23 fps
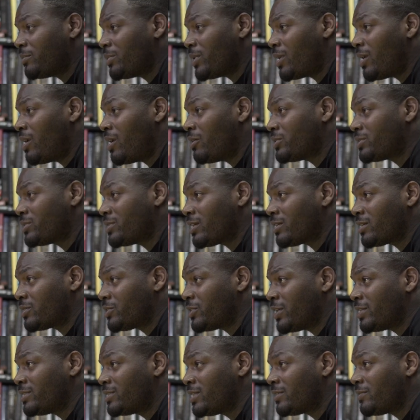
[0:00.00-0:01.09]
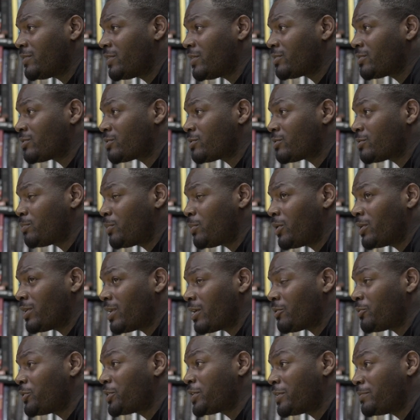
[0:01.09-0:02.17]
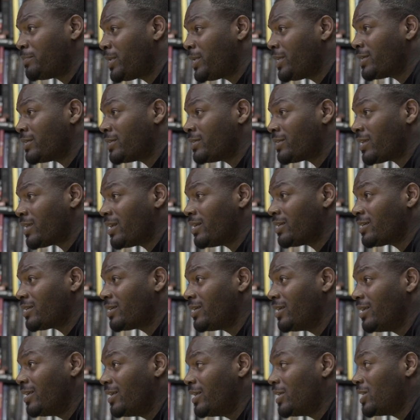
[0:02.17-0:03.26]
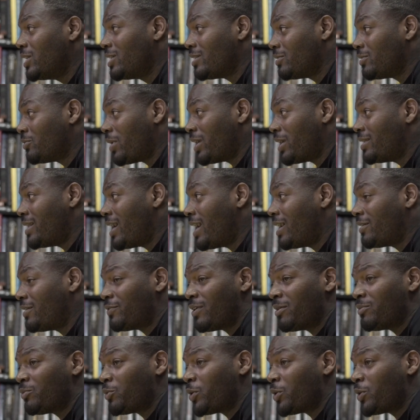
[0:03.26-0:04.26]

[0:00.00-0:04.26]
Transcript: but I always think of creativity as a sport. Like, we're competing. Like, right now, if I'm